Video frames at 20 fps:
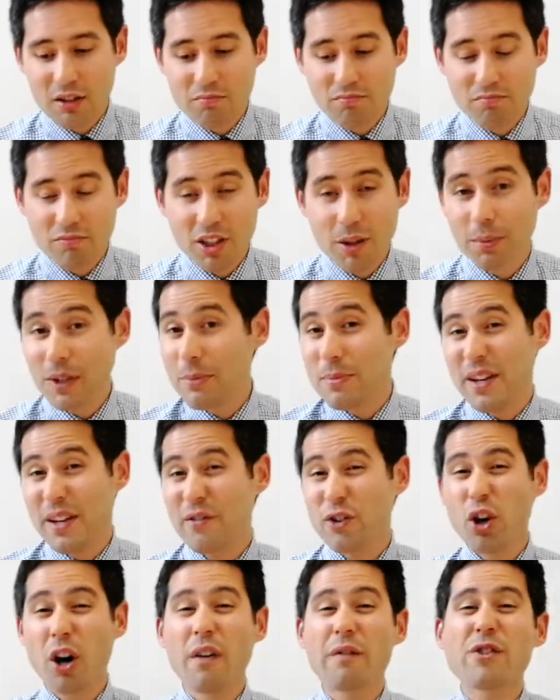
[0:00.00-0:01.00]
Sometimes
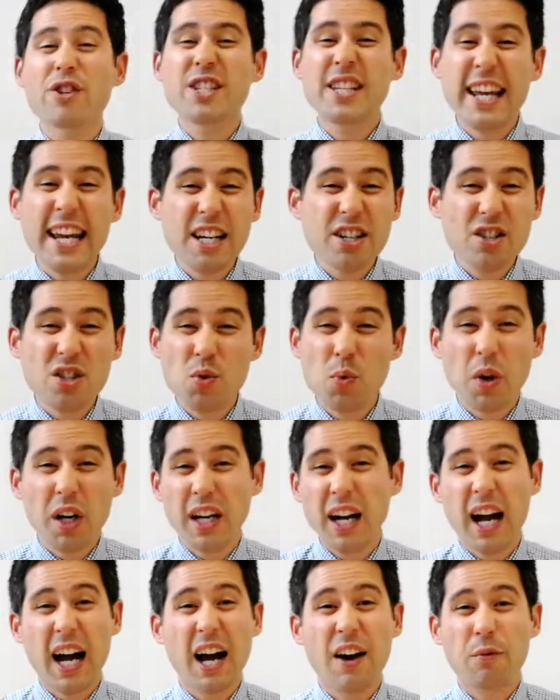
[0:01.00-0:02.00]
even conversations we're going
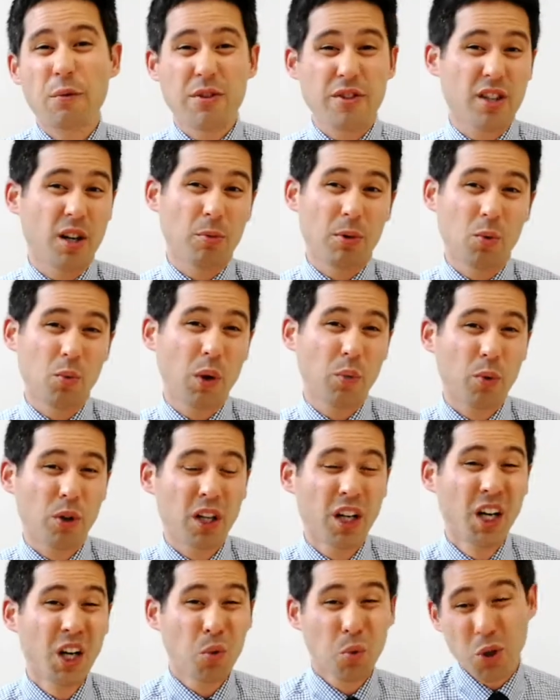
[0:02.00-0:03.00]
to have with someone when
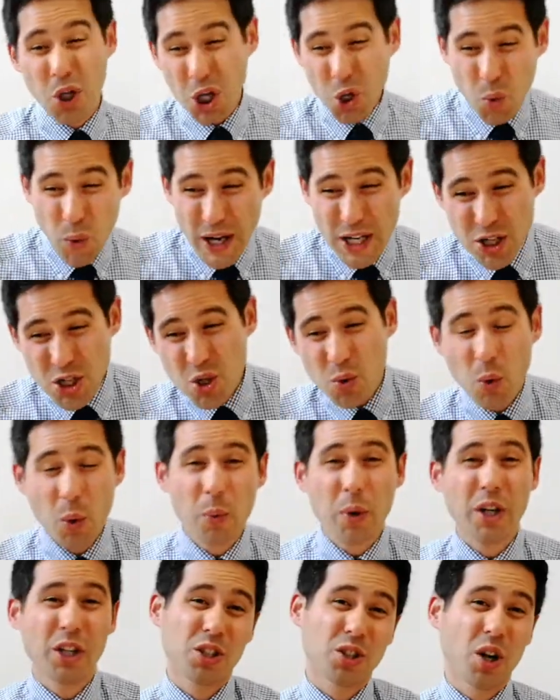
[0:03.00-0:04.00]
we're not quite sure what
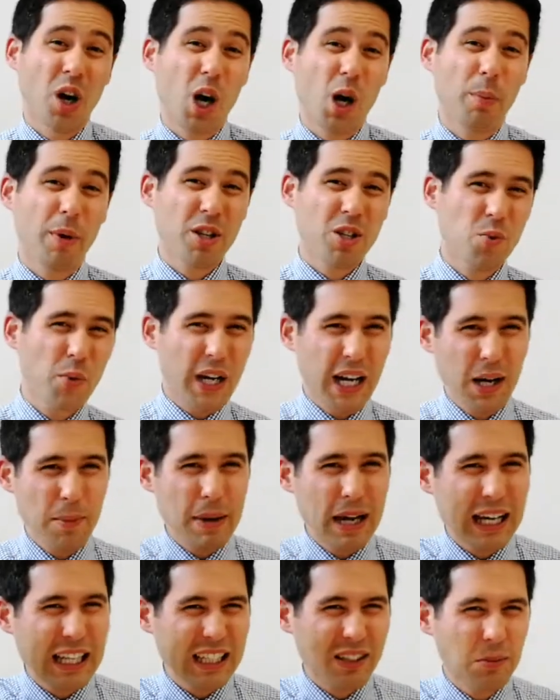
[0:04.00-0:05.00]
we're going to talk about, so we kind of
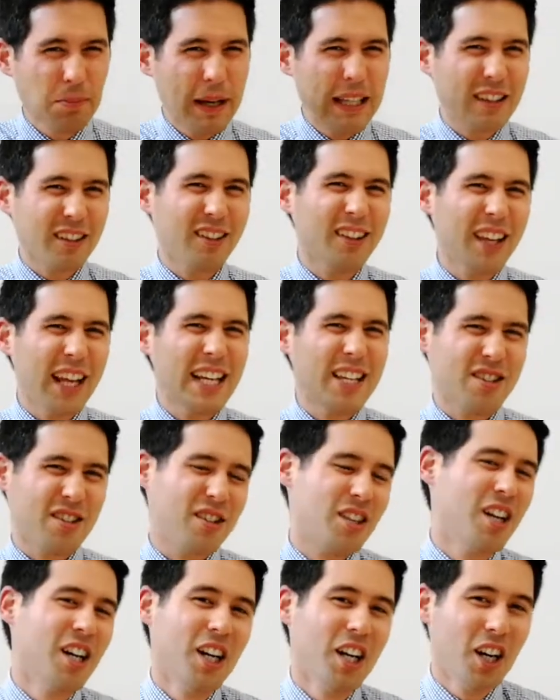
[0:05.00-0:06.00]
make a little mental
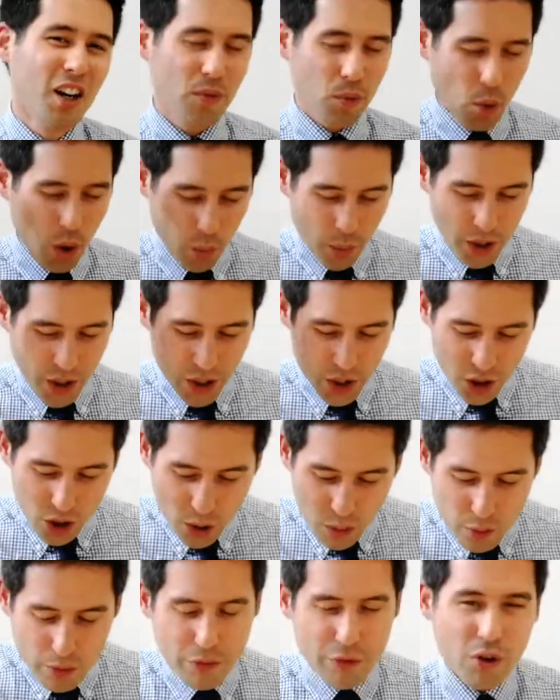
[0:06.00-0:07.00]
list of what we're going to
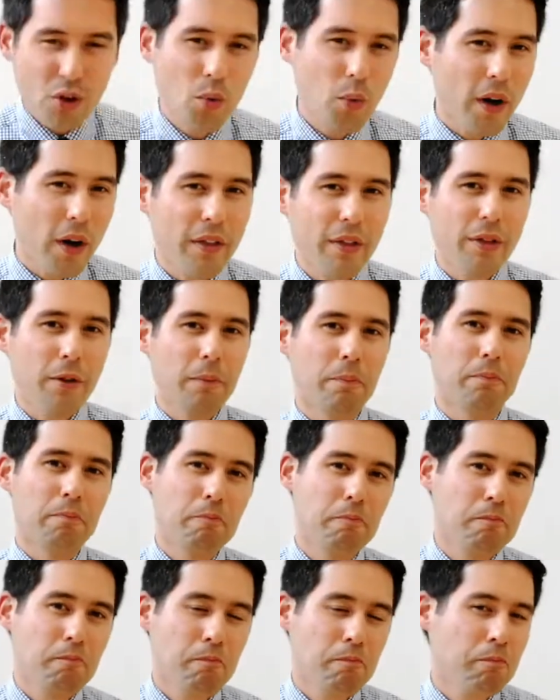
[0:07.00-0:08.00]
go through with them.
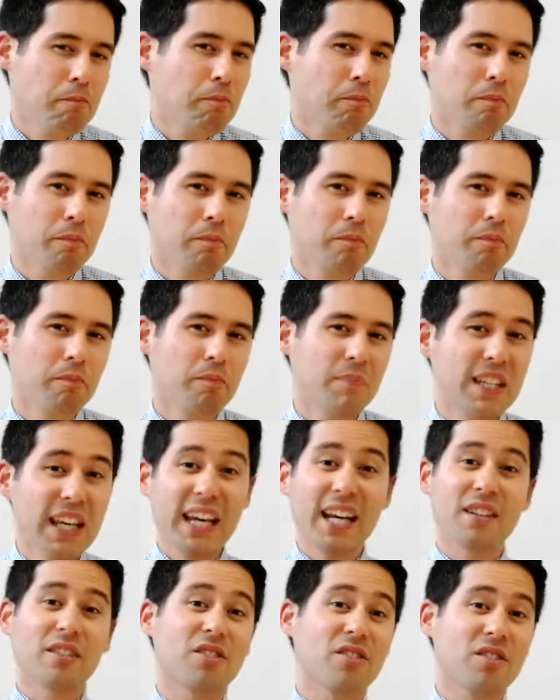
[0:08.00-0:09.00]

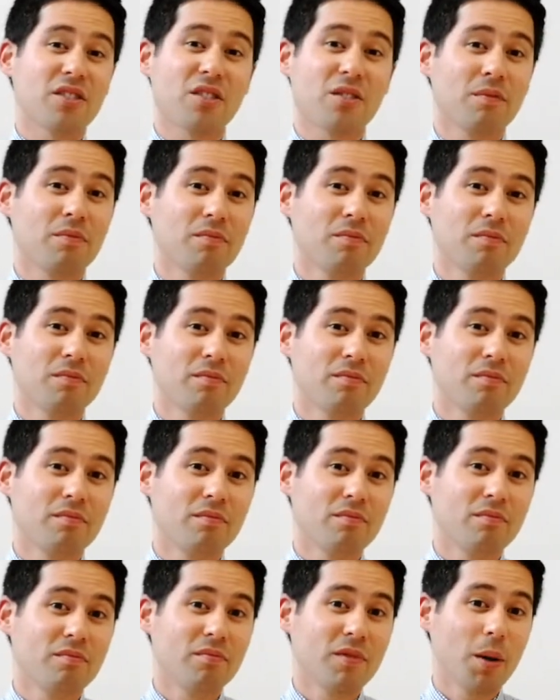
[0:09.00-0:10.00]
Dates.
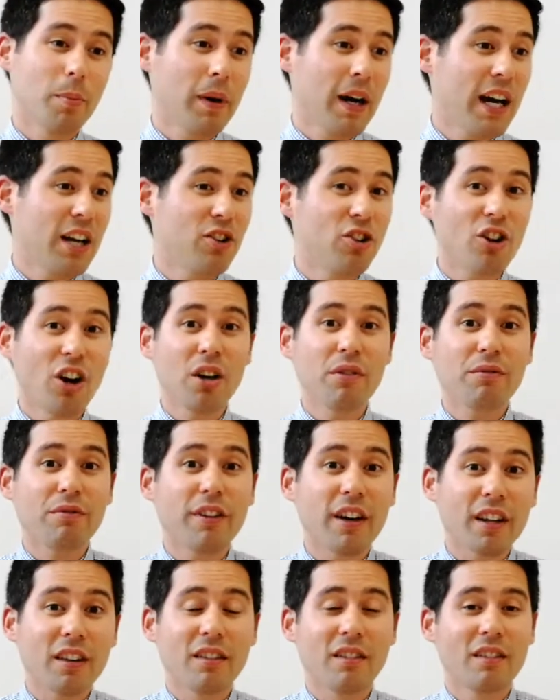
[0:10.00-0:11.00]
You buy a new
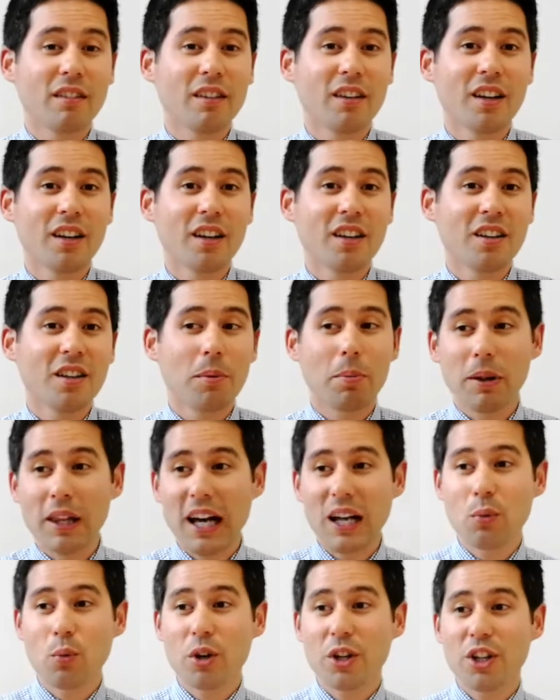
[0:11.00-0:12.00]
outfit. You
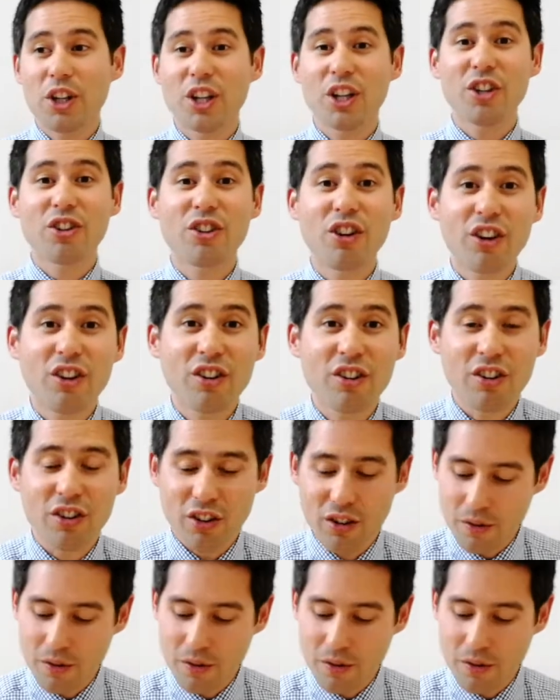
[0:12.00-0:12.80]
plan what you're going to do.